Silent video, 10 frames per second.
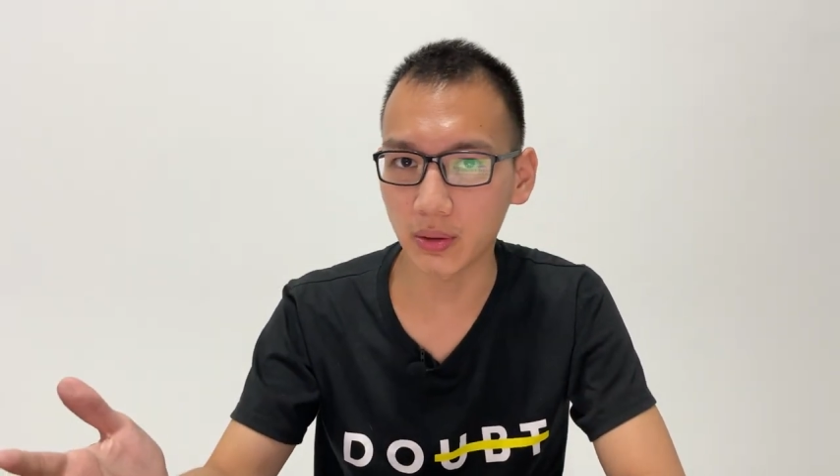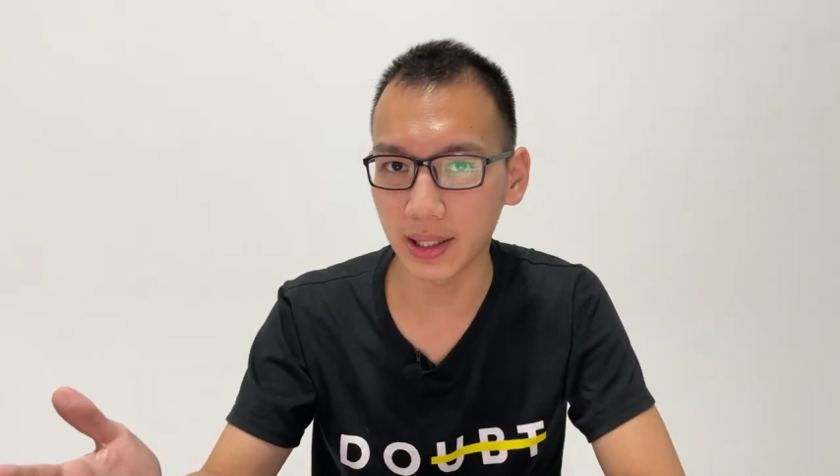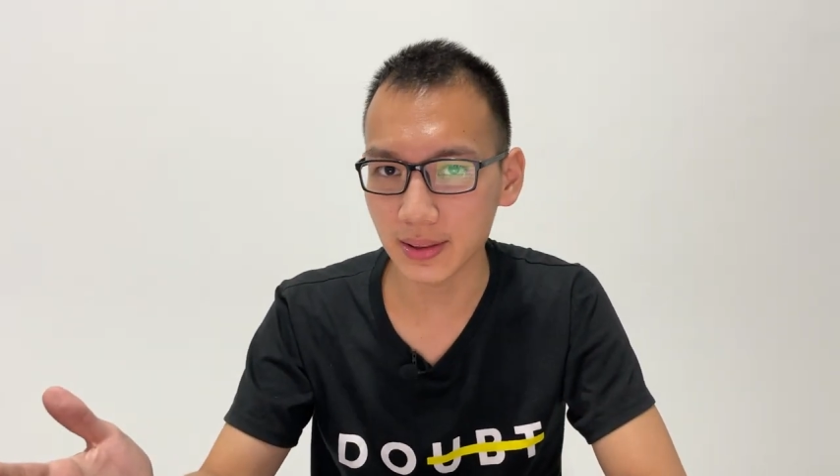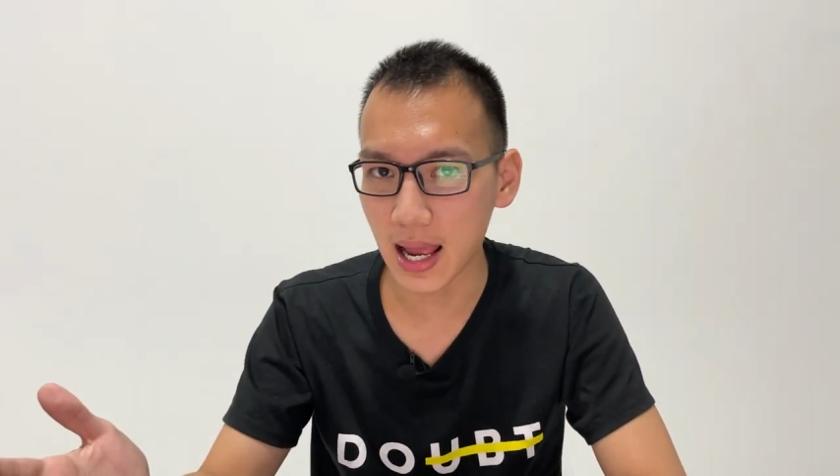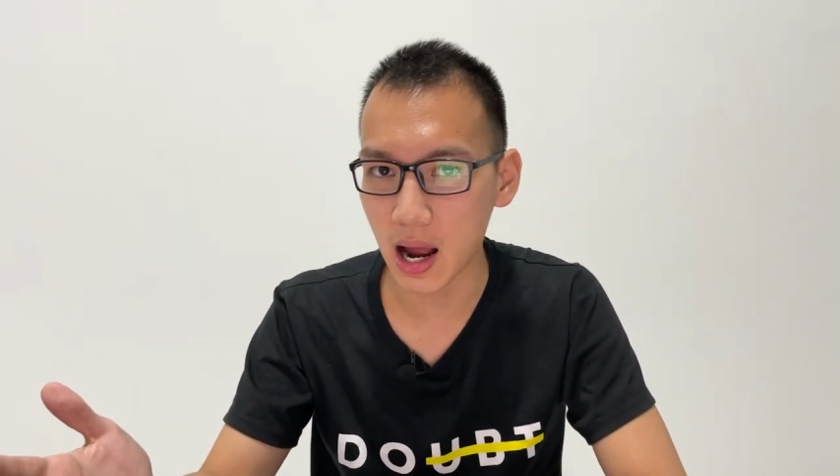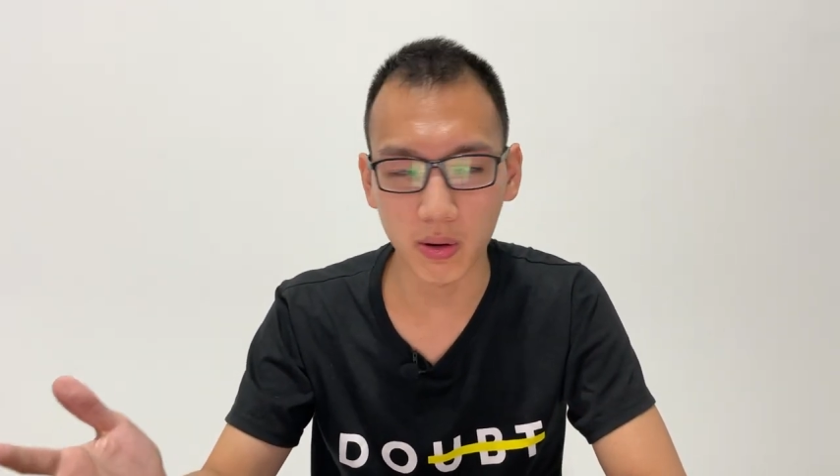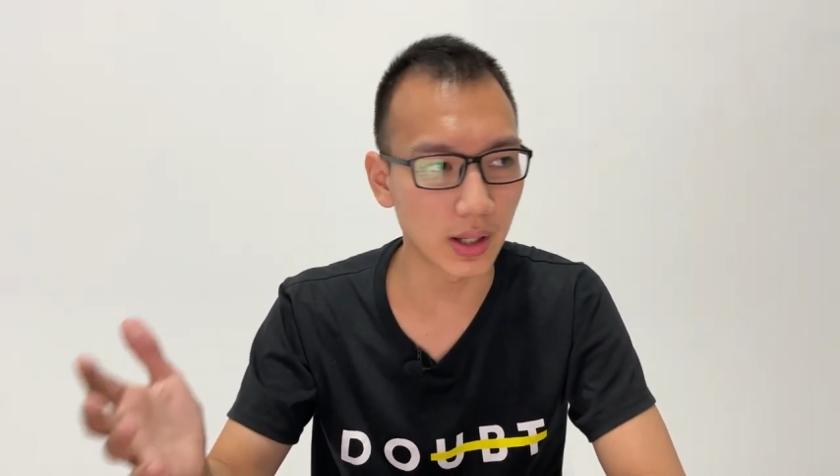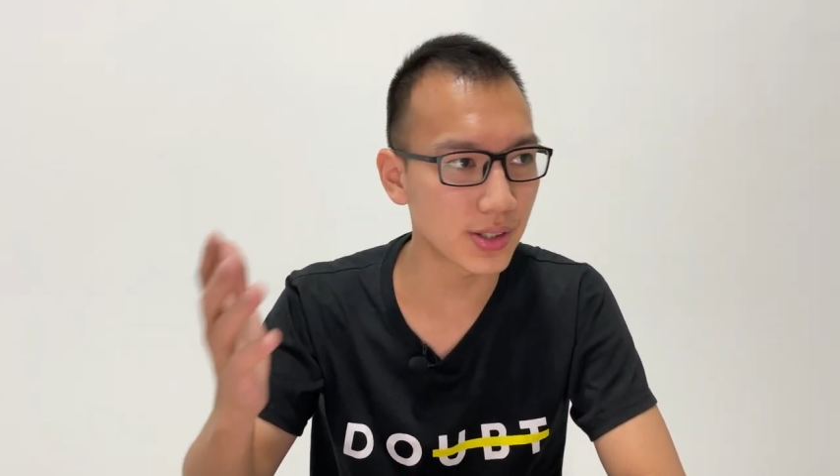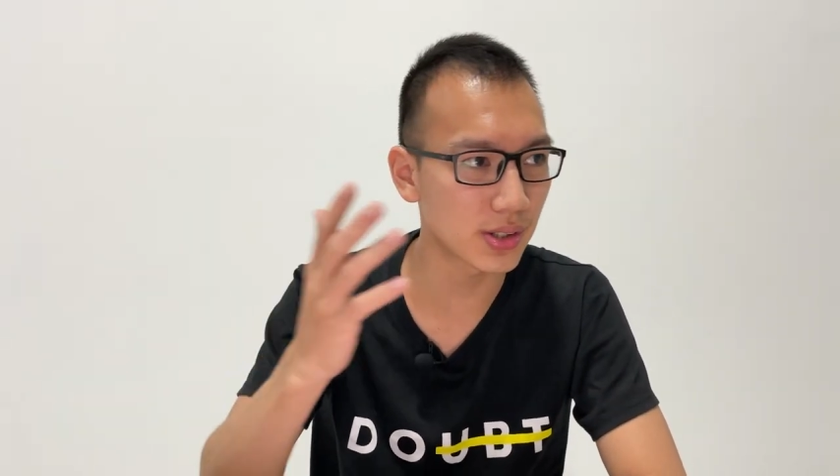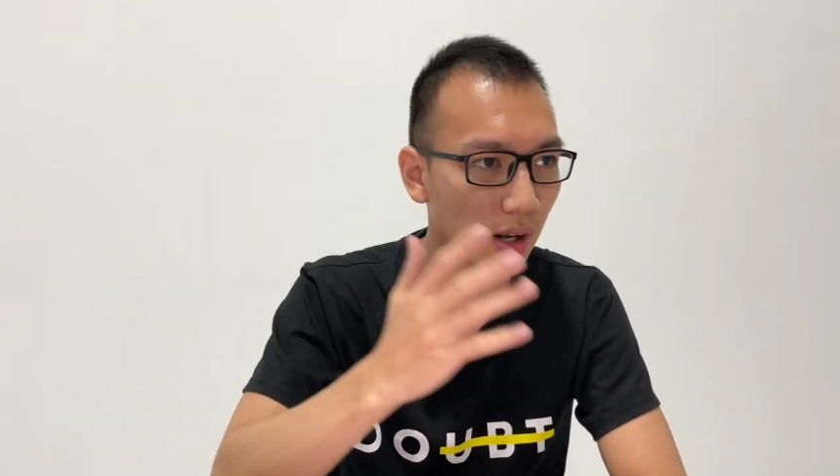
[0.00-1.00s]
right now
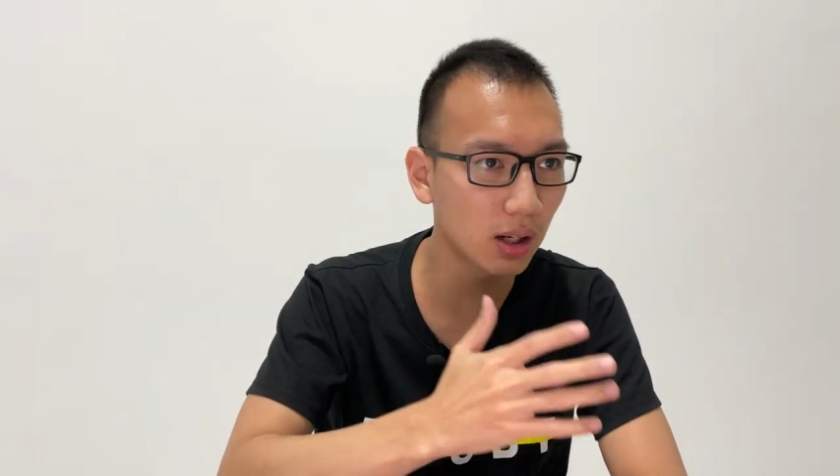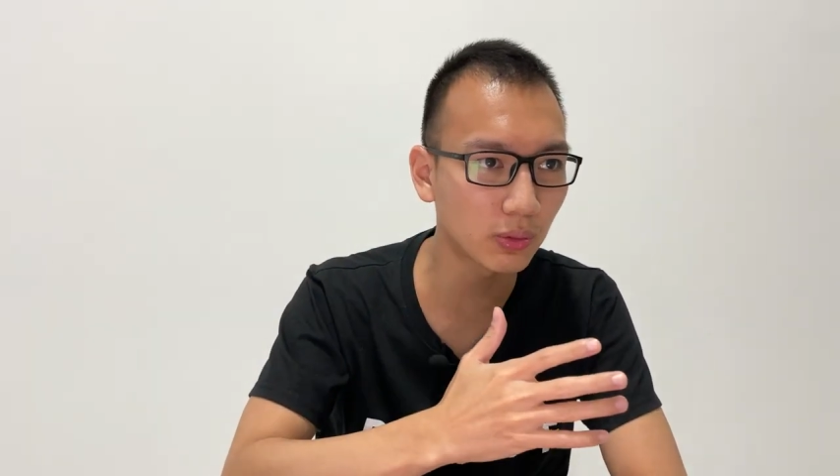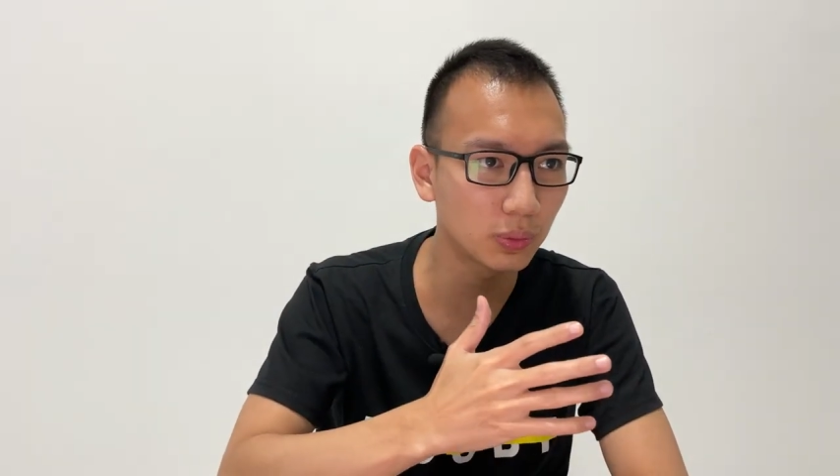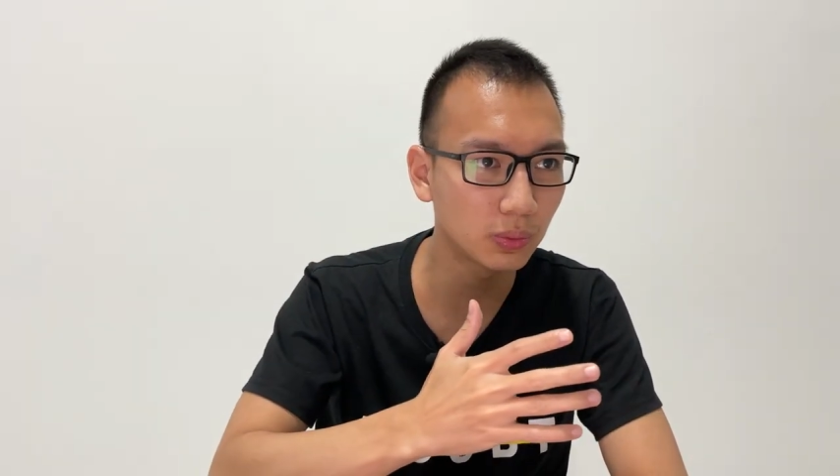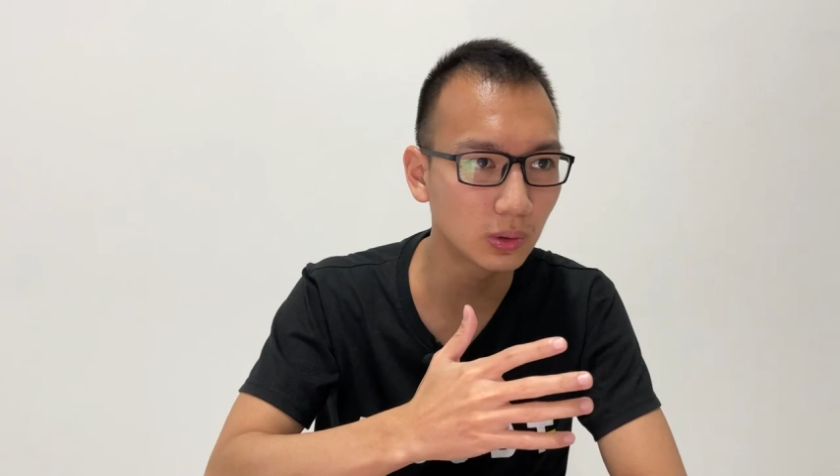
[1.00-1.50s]
is not